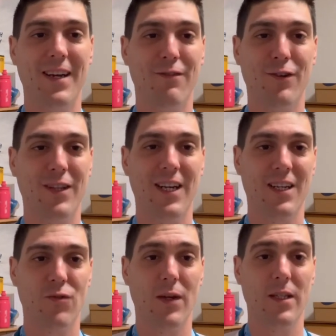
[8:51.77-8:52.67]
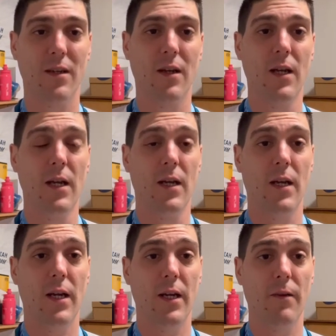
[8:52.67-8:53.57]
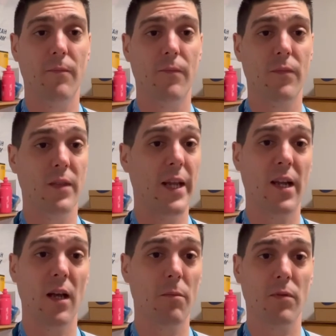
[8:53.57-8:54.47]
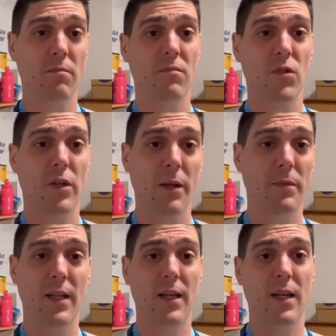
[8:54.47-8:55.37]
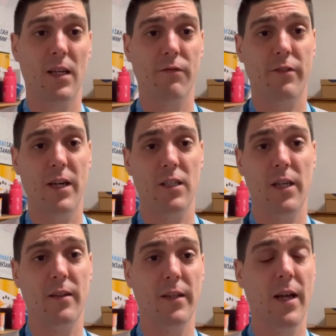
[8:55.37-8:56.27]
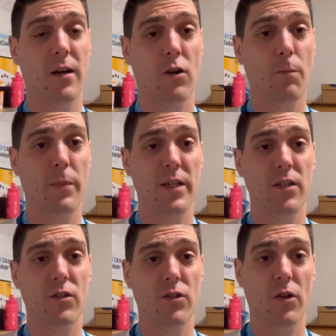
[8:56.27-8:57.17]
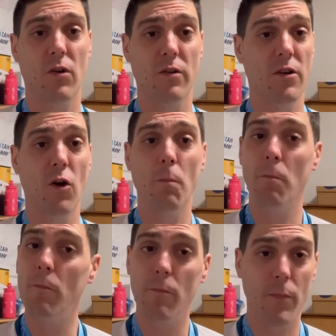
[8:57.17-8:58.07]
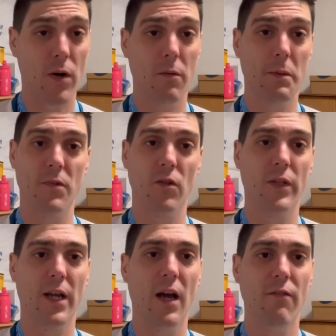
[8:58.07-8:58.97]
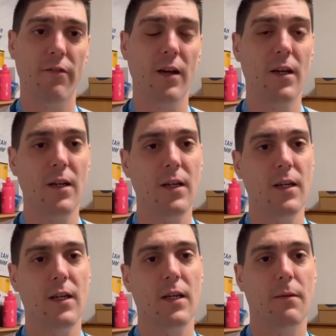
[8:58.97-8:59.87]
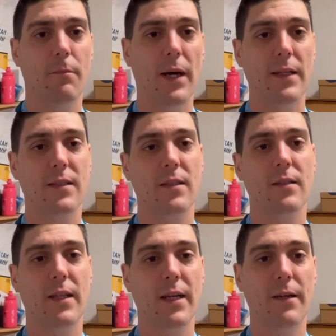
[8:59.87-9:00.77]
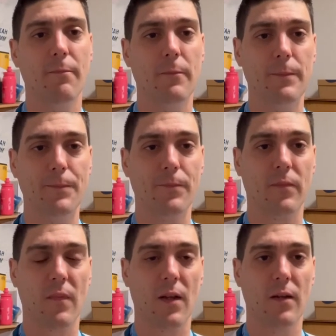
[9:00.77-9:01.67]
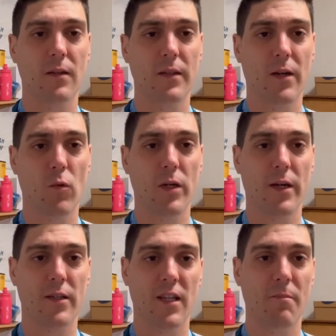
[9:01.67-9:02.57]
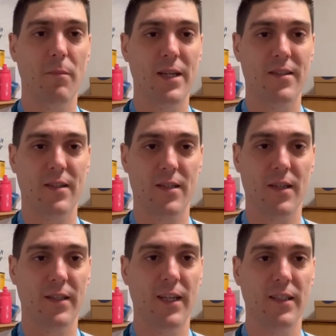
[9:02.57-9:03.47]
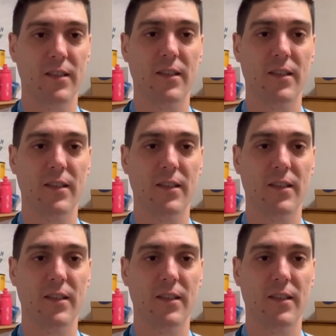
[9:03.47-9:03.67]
for the next one. They help to keep the leg fresh, they are compression, so no problems on the calf, but then there were some blisters at the end